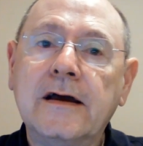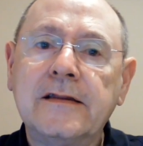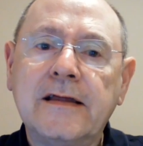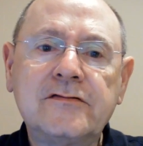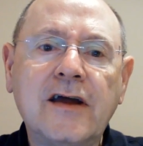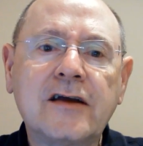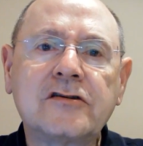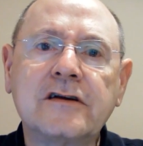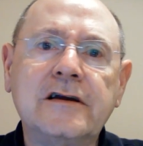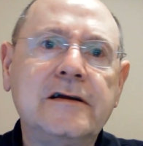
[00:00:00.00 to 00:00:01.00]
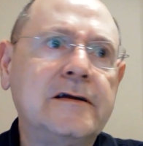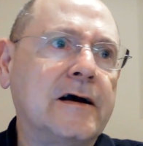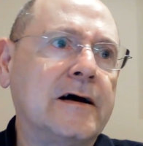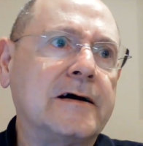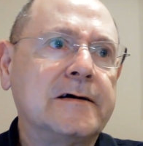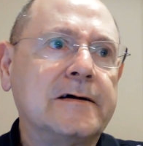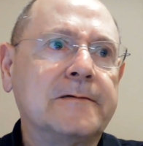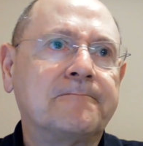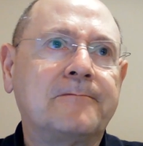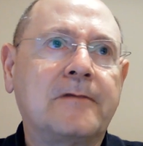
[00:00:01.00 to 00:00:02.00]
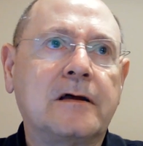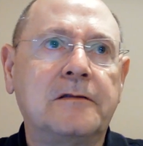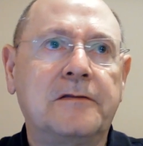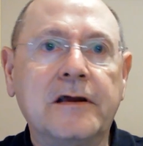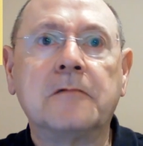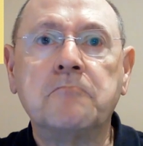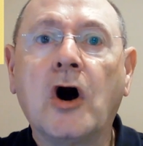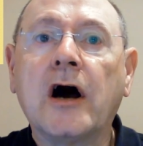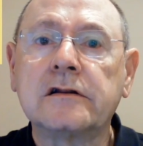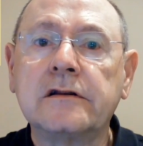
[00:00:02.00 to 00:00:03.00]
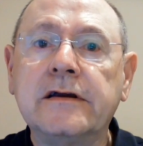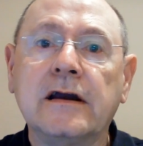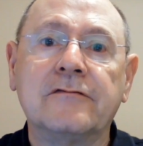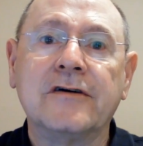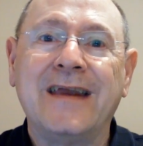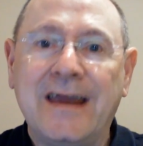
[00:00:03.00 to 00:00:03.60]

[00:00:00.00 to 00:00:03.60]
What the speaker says: That's actually their modeling of an